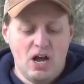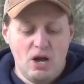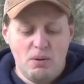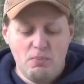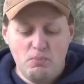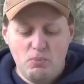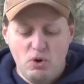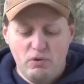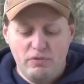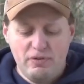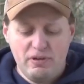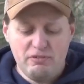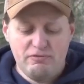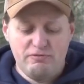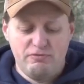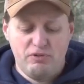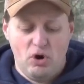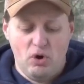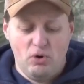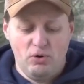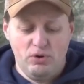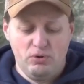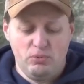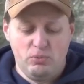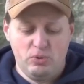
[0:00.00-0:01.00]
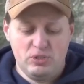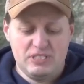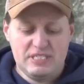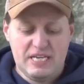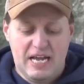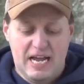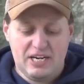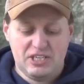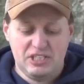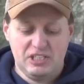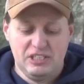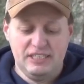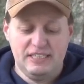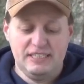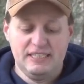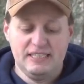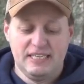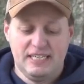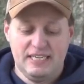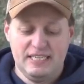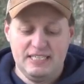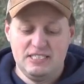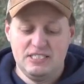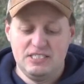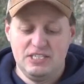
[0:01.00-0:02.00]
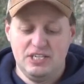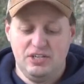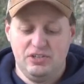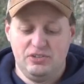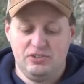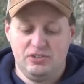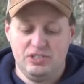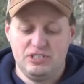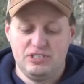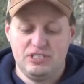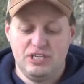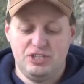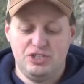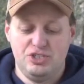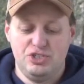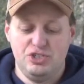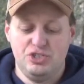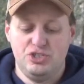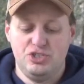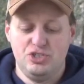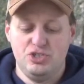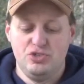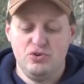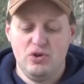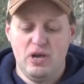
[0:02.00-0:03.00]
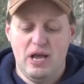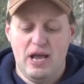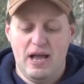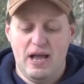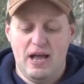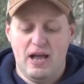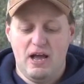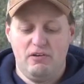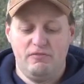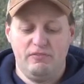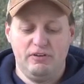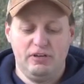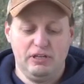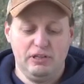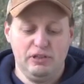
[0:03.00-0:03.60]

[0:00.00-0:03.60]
Moving forward, what's actually nice here is that you do have